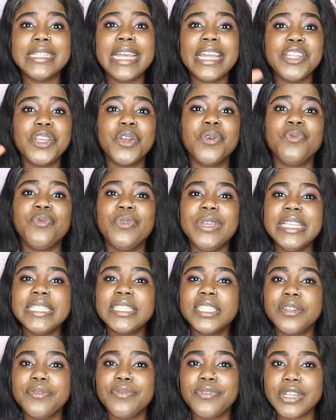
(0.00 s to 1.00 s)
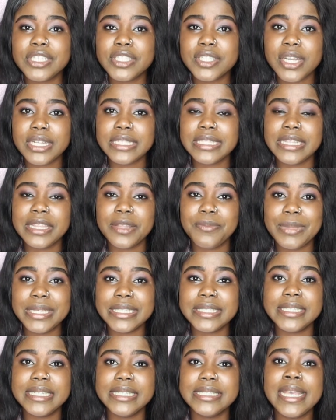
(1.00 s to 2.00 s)
and your reason for starting the
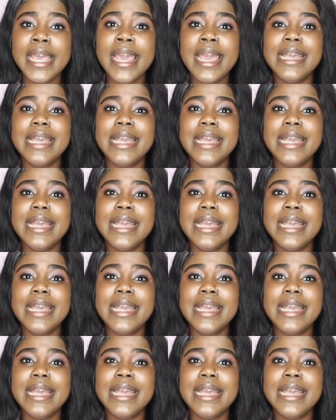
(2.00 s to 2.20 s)
business